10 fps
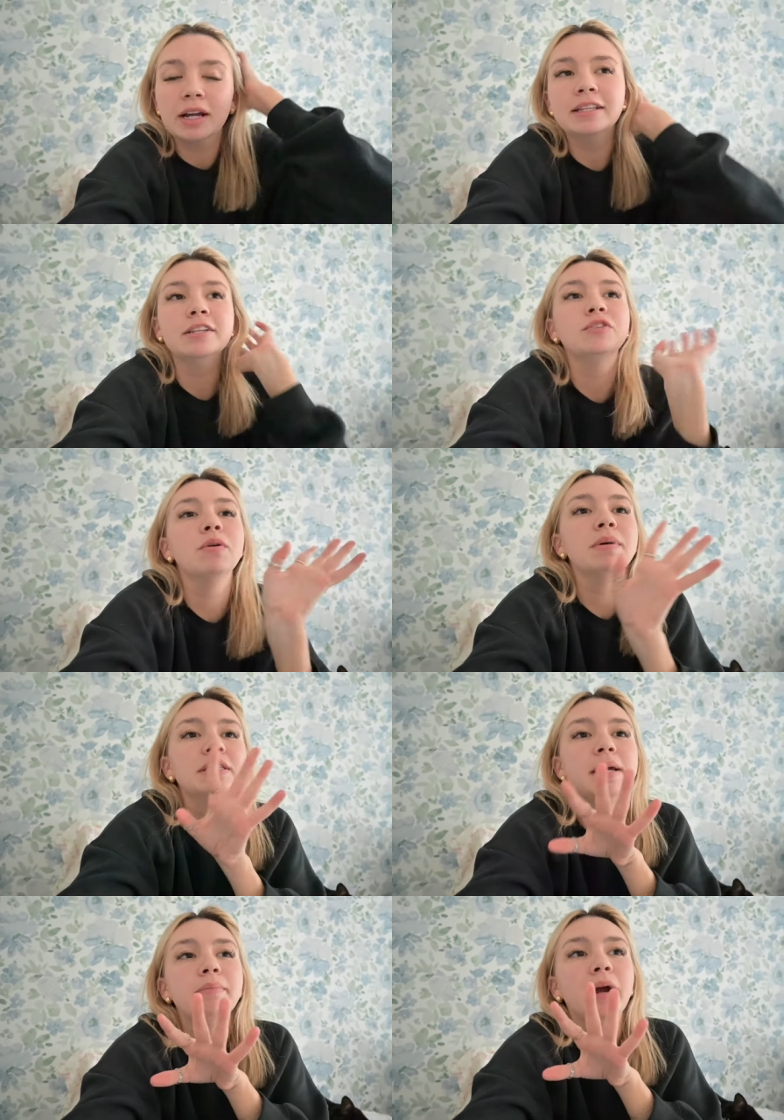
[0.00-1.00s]
I did do a
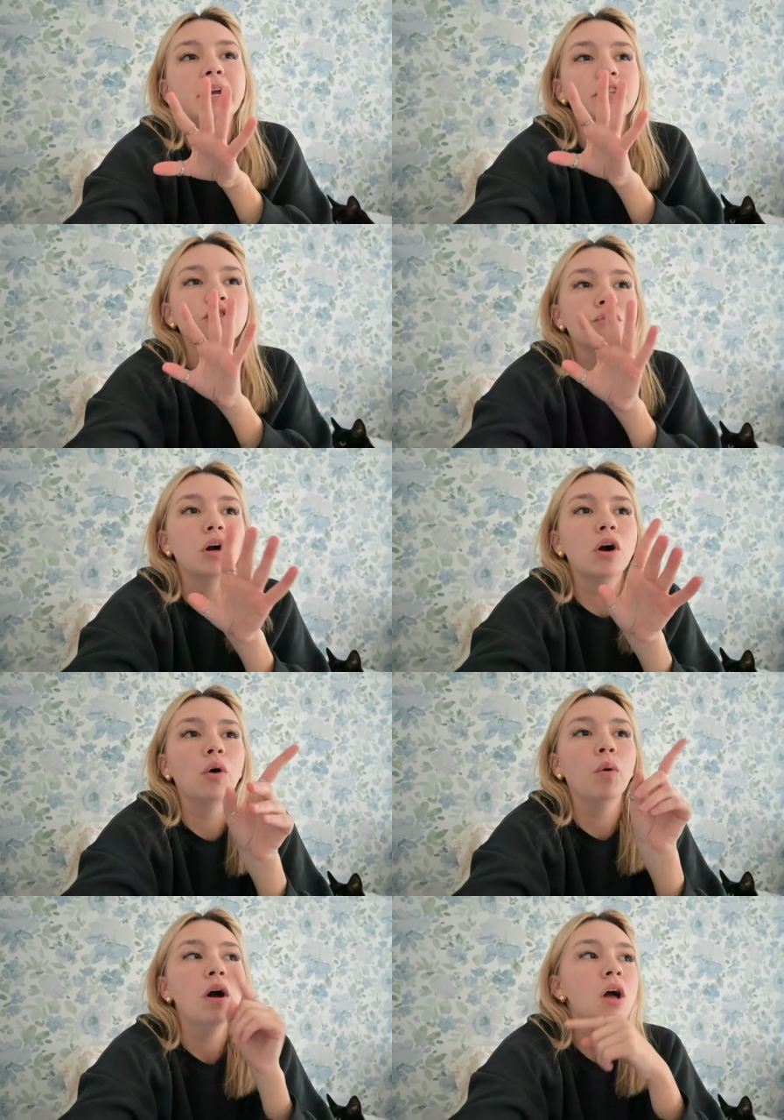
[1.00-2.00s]
midday break to
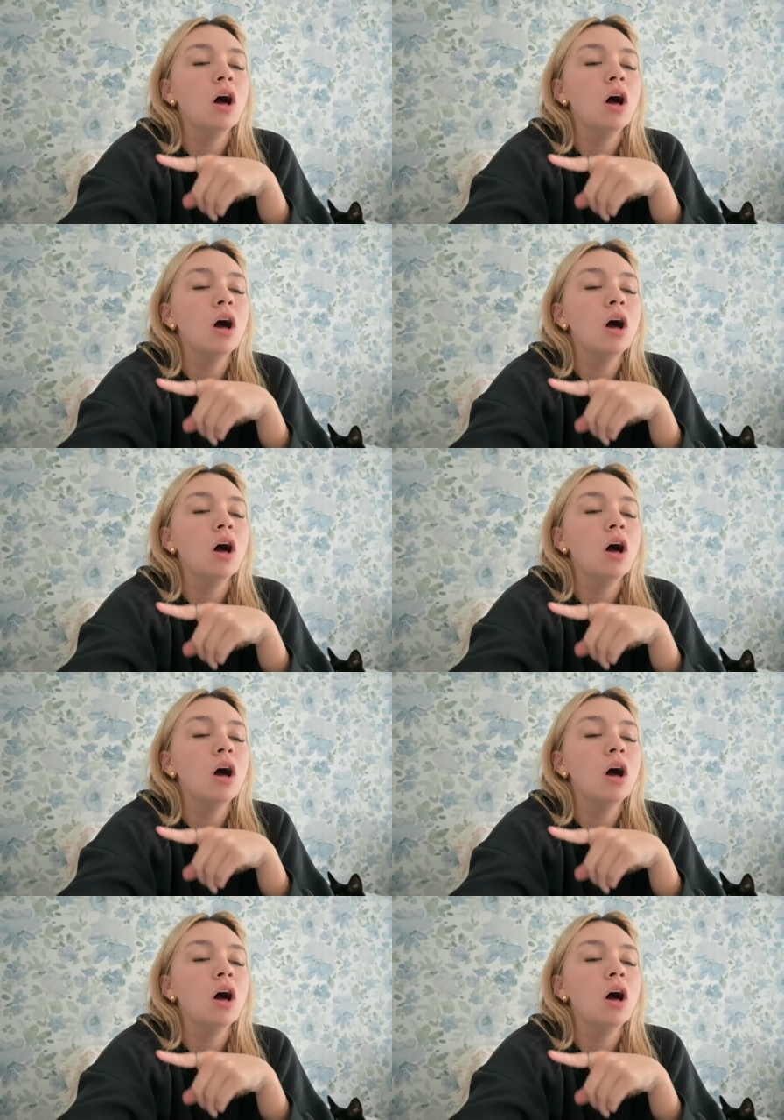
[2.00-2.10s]
go